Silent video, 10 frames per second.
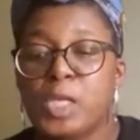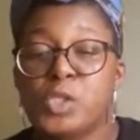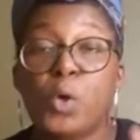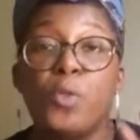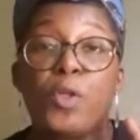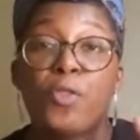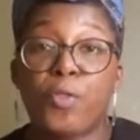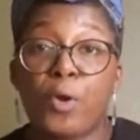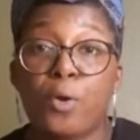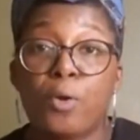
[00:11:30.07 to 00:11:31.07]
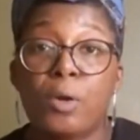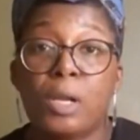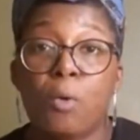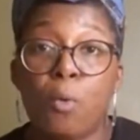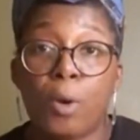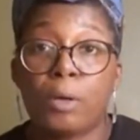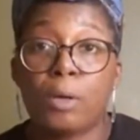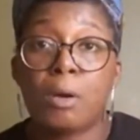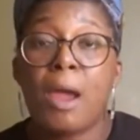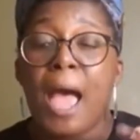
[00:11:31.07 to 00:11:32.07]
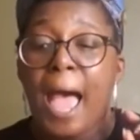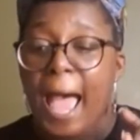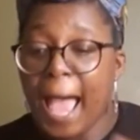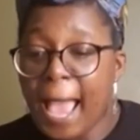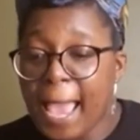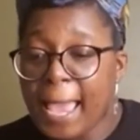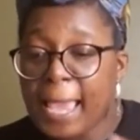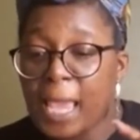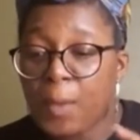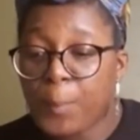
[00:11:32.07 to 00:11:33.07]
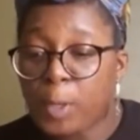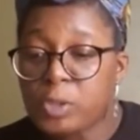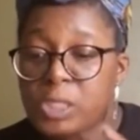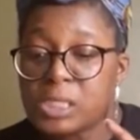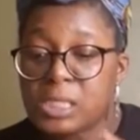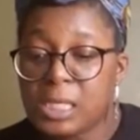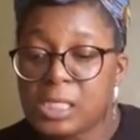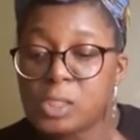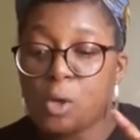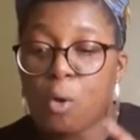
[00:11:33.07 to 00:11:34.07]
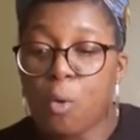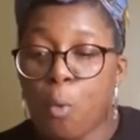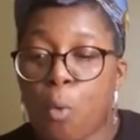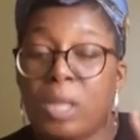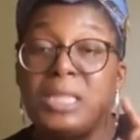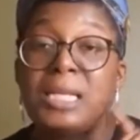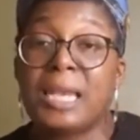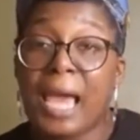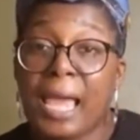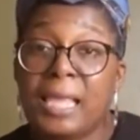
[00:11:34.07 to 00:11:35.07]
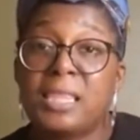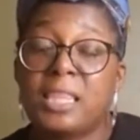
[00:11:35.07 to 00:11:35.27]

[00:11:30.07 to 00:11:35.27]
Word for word: so the third order I purchased this on the 9th.